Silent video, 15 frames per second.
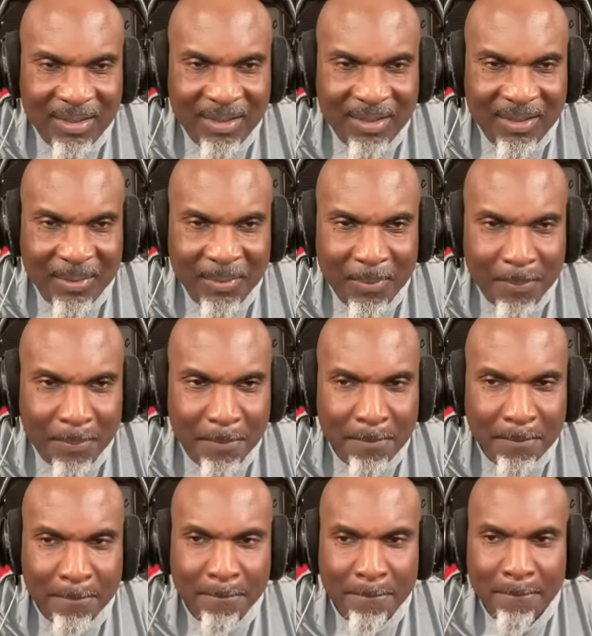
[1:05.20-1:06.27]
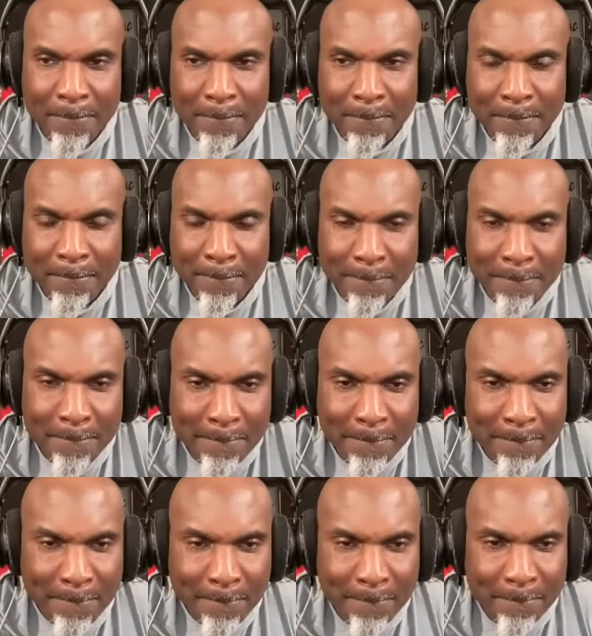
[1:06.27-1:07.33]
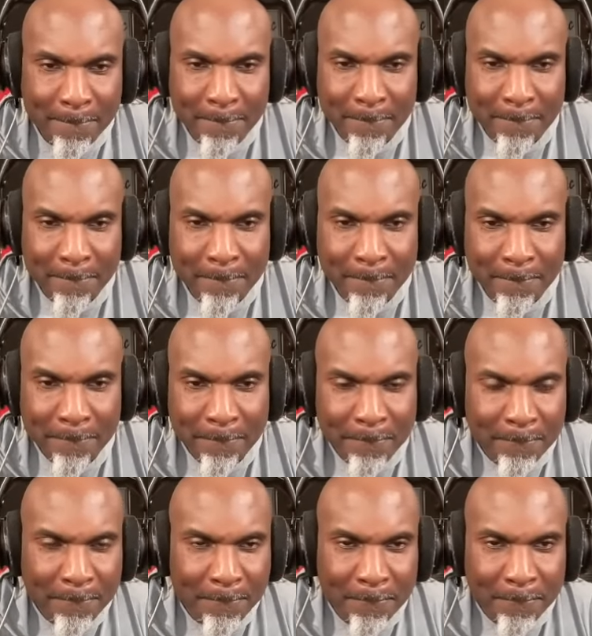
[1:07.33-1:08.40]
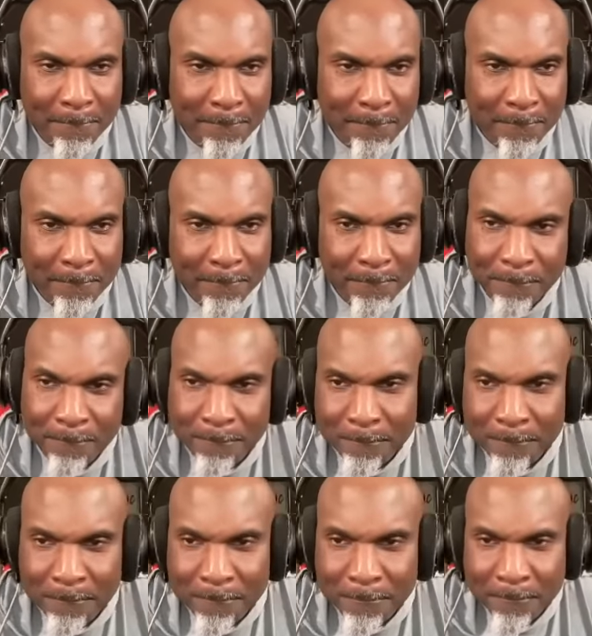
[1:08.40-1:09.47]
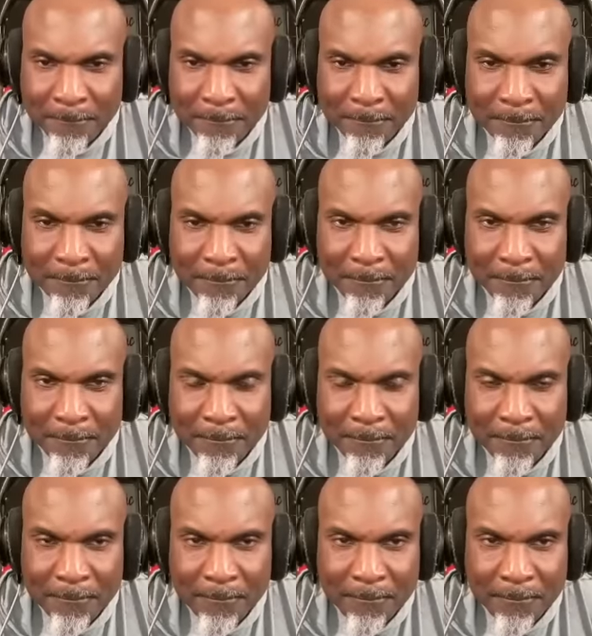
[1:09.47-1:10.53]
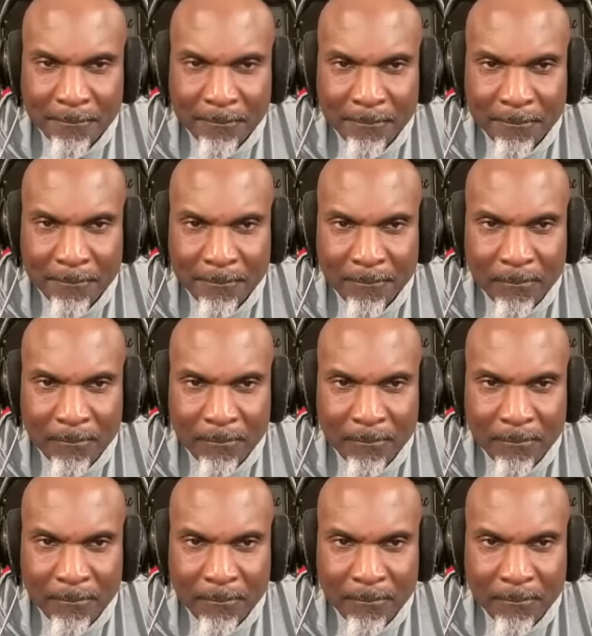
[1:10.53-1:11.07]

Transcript: (not speaking)